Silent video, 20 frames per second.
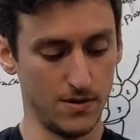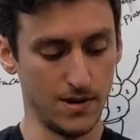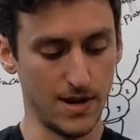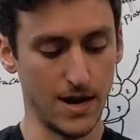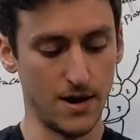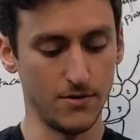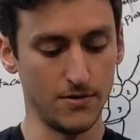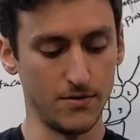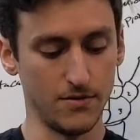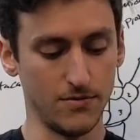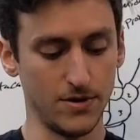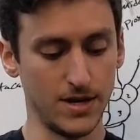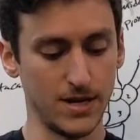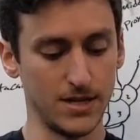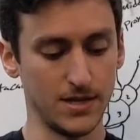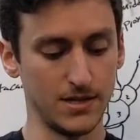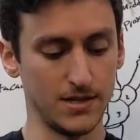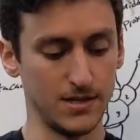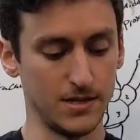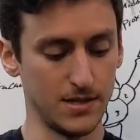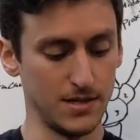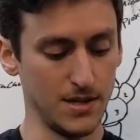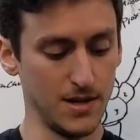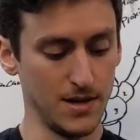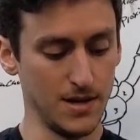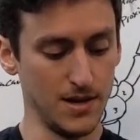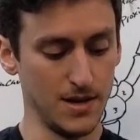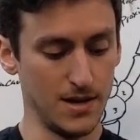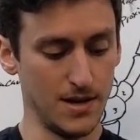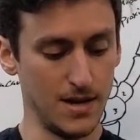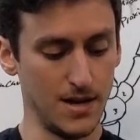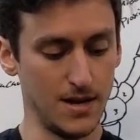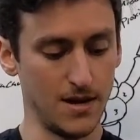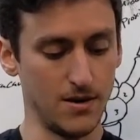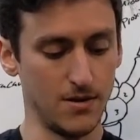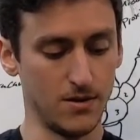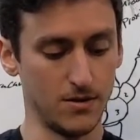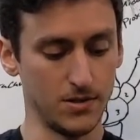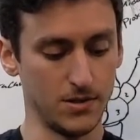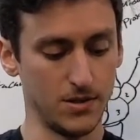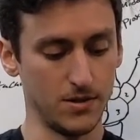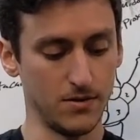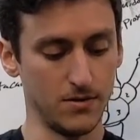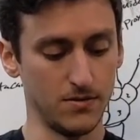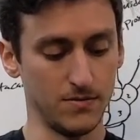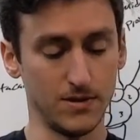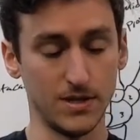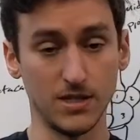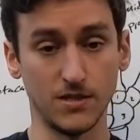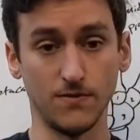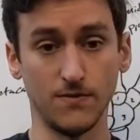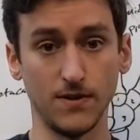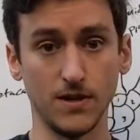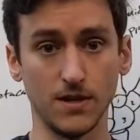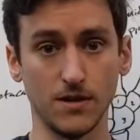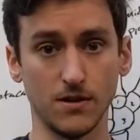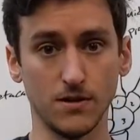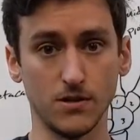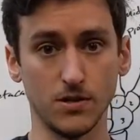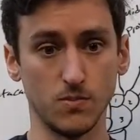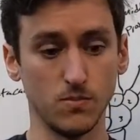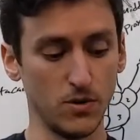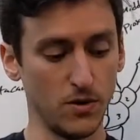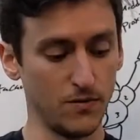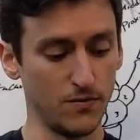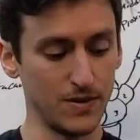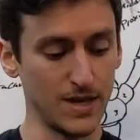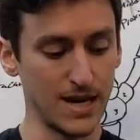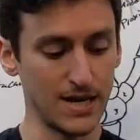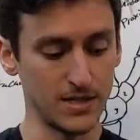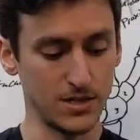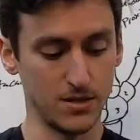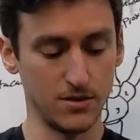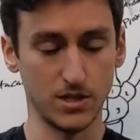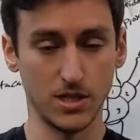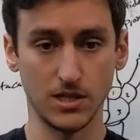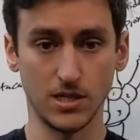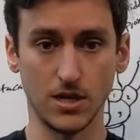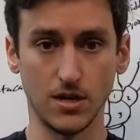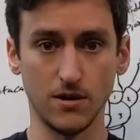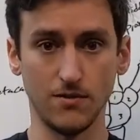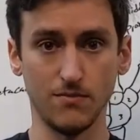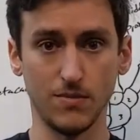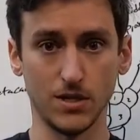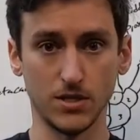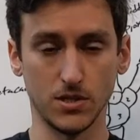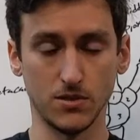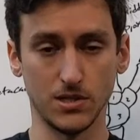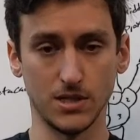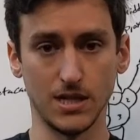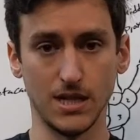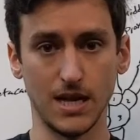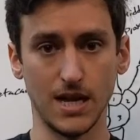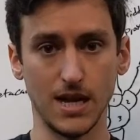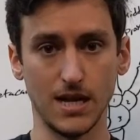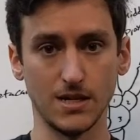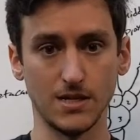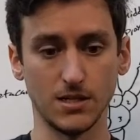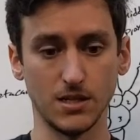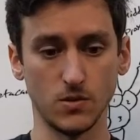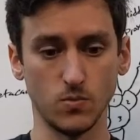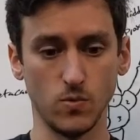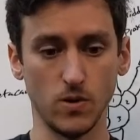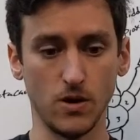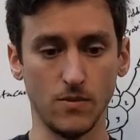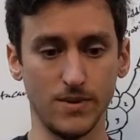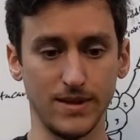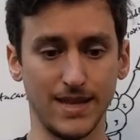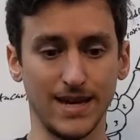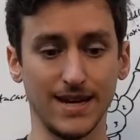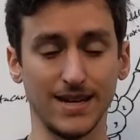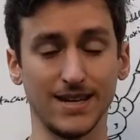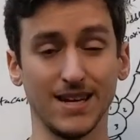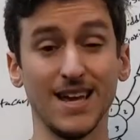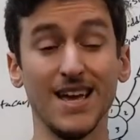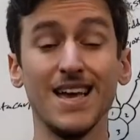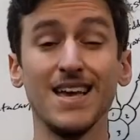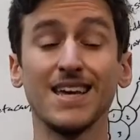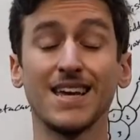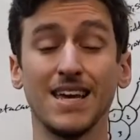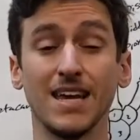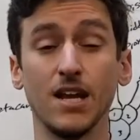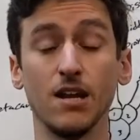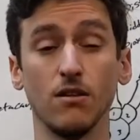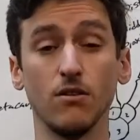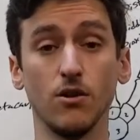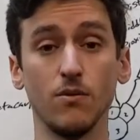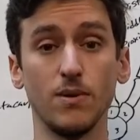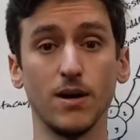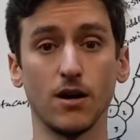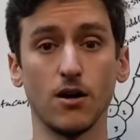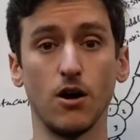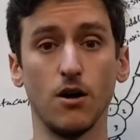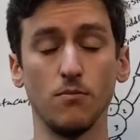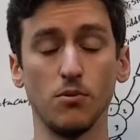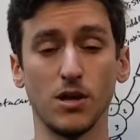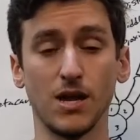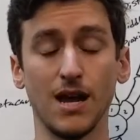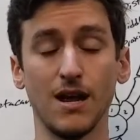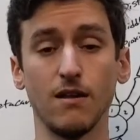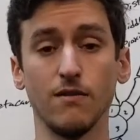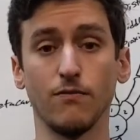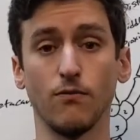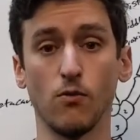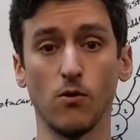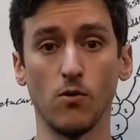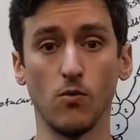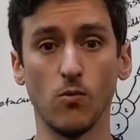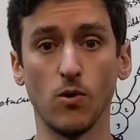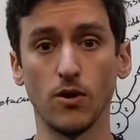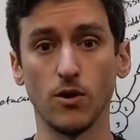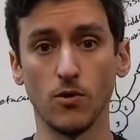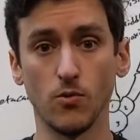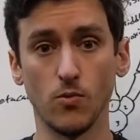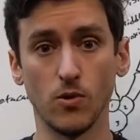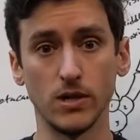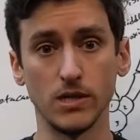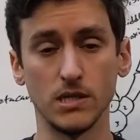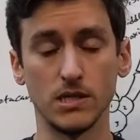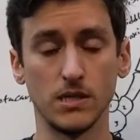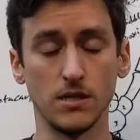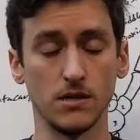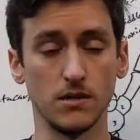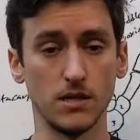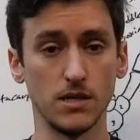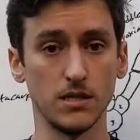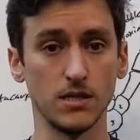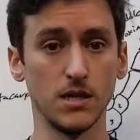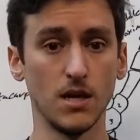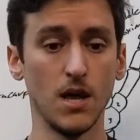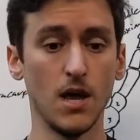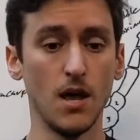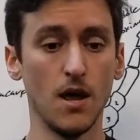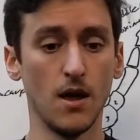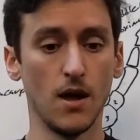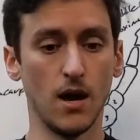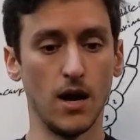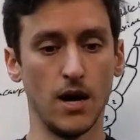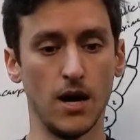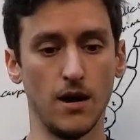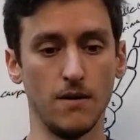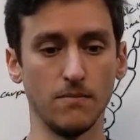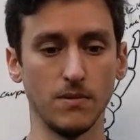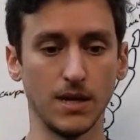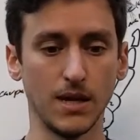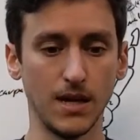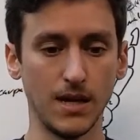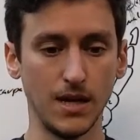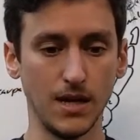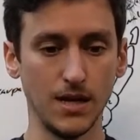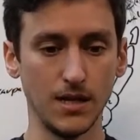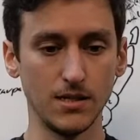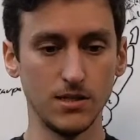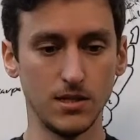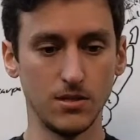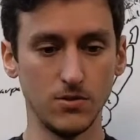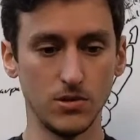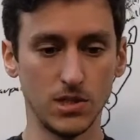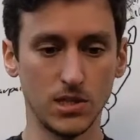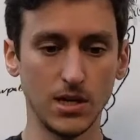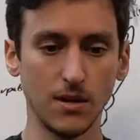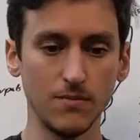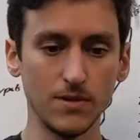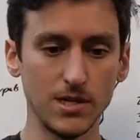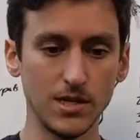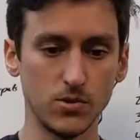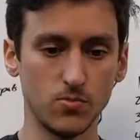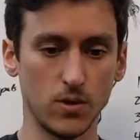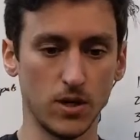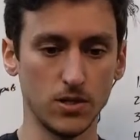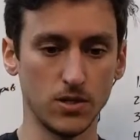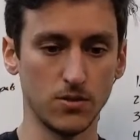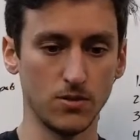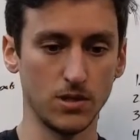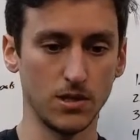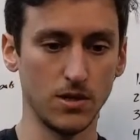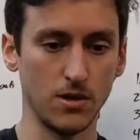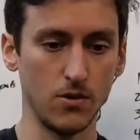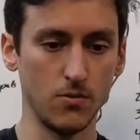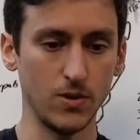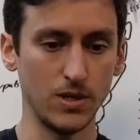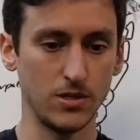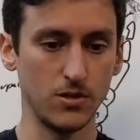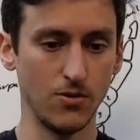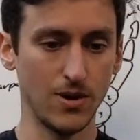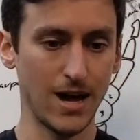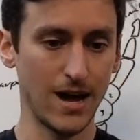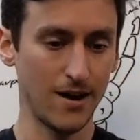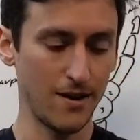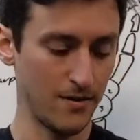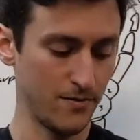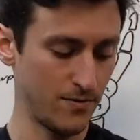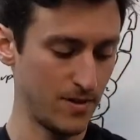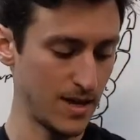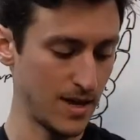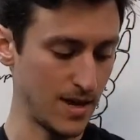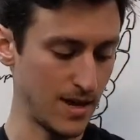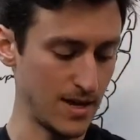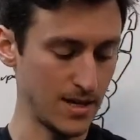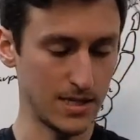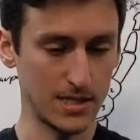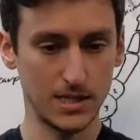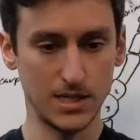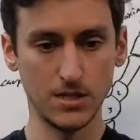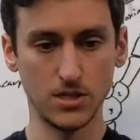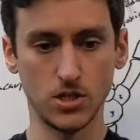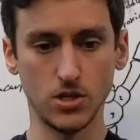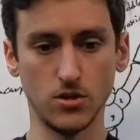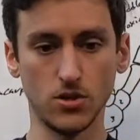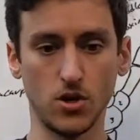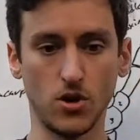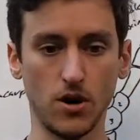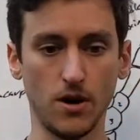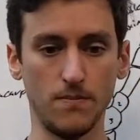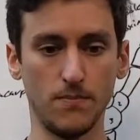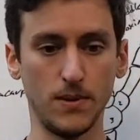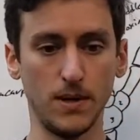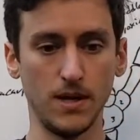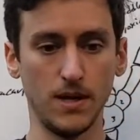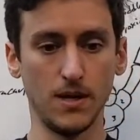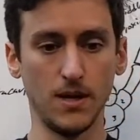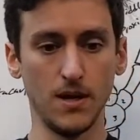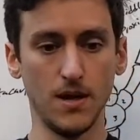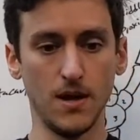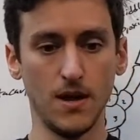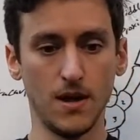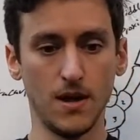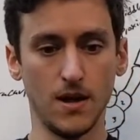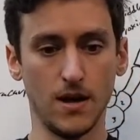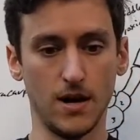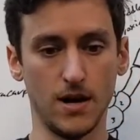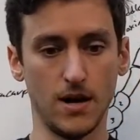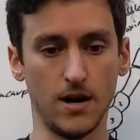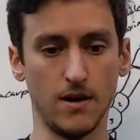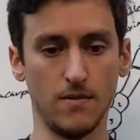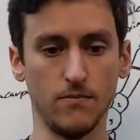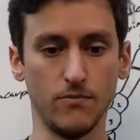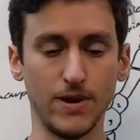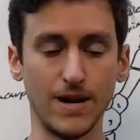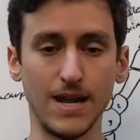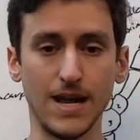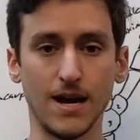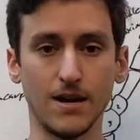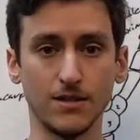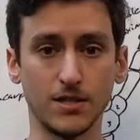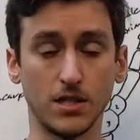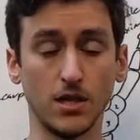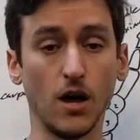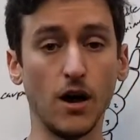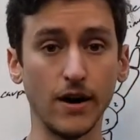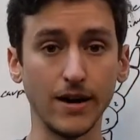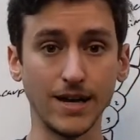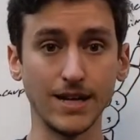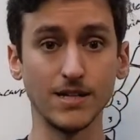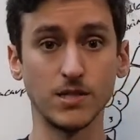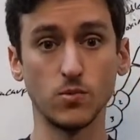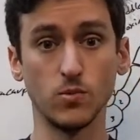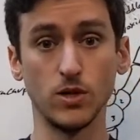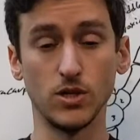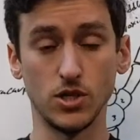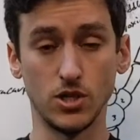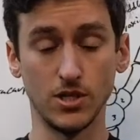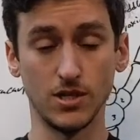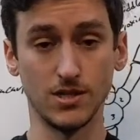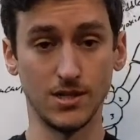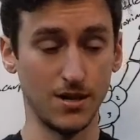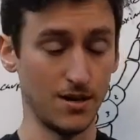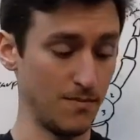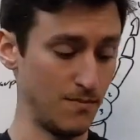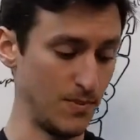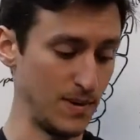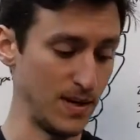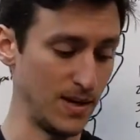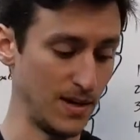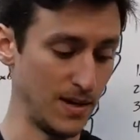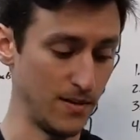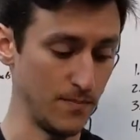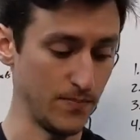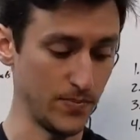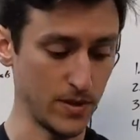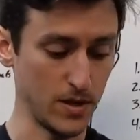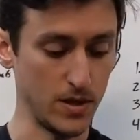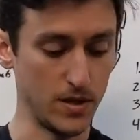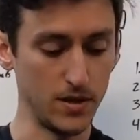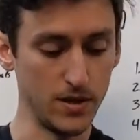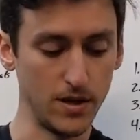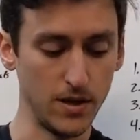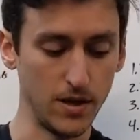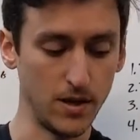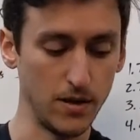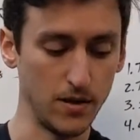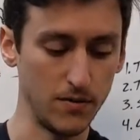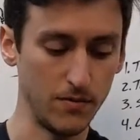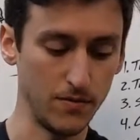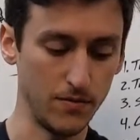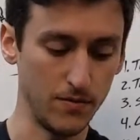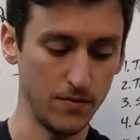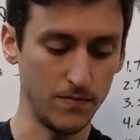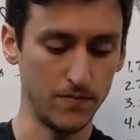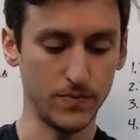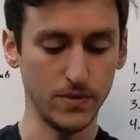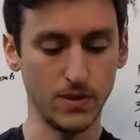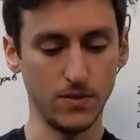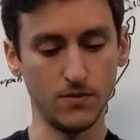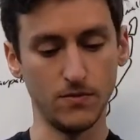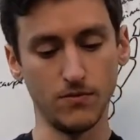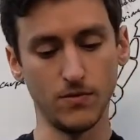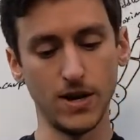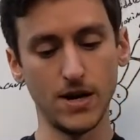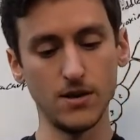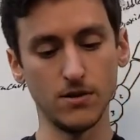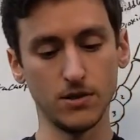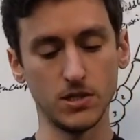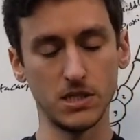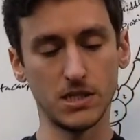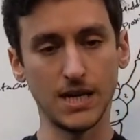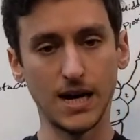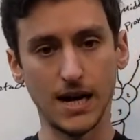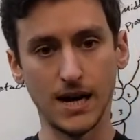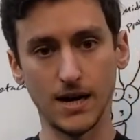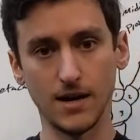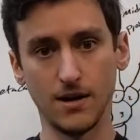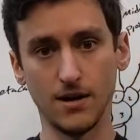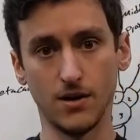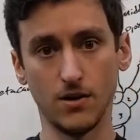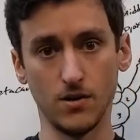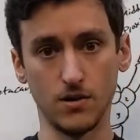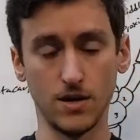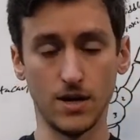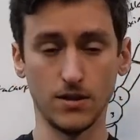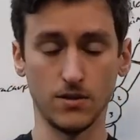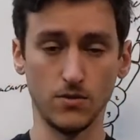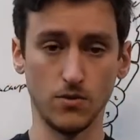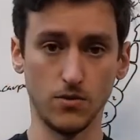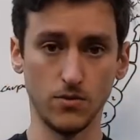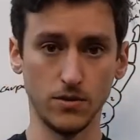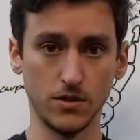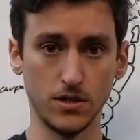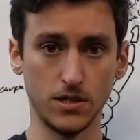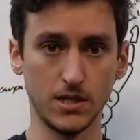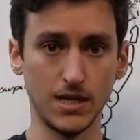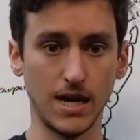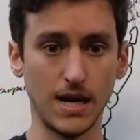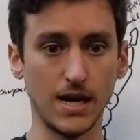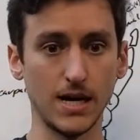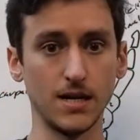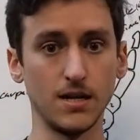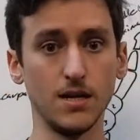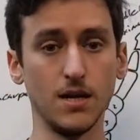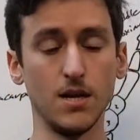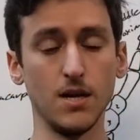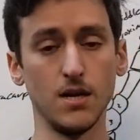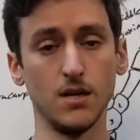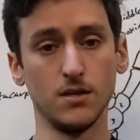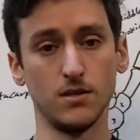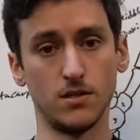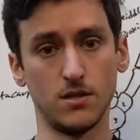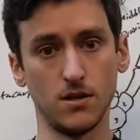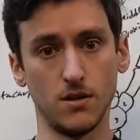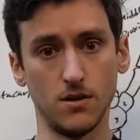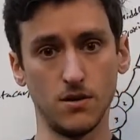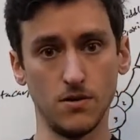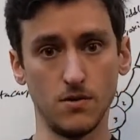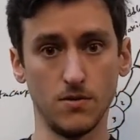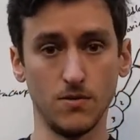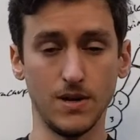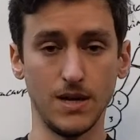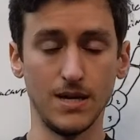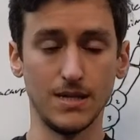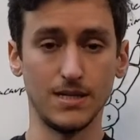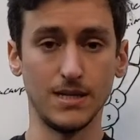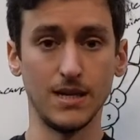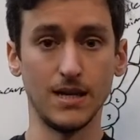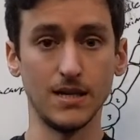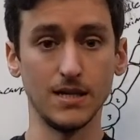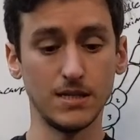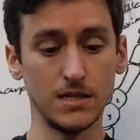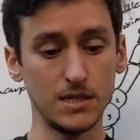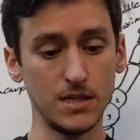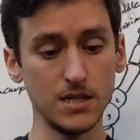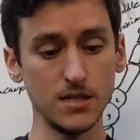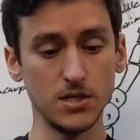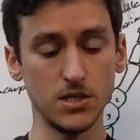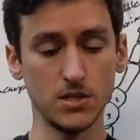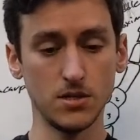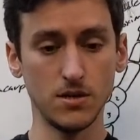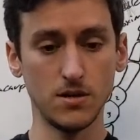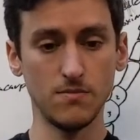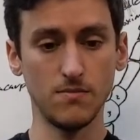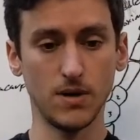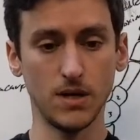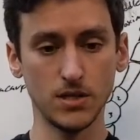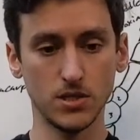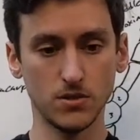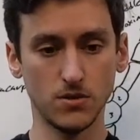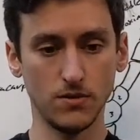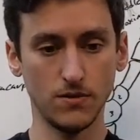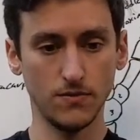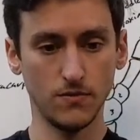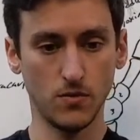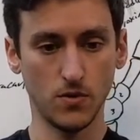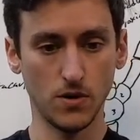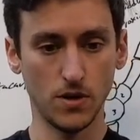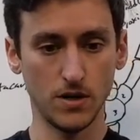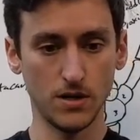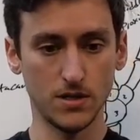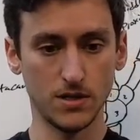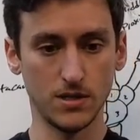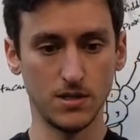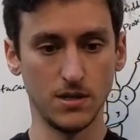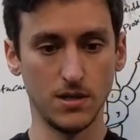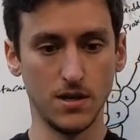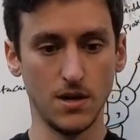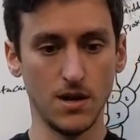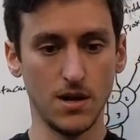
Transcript: how the wrist and also these fingers move. Yes, there's a ton of muscles in the hands as well, but that can get a little bit complicated for a 101 series. Getting into some of these muscles though, we do have the extensor carpi radialis longus, which is gonna be on the radial side, not the ulnar side. So it's an extensor muscle, of course.